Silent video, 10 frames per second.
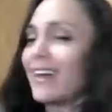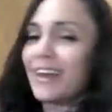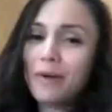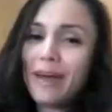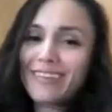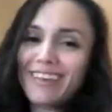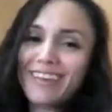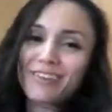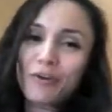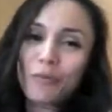Anyways,
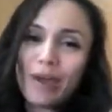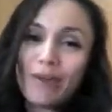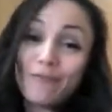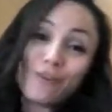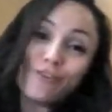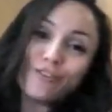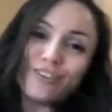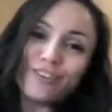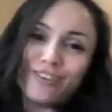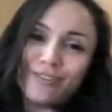it's a great
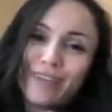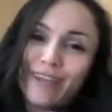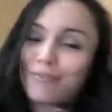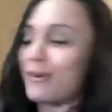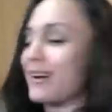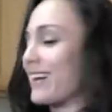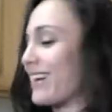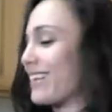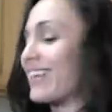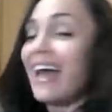fusion dish if that's what it
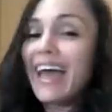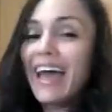is.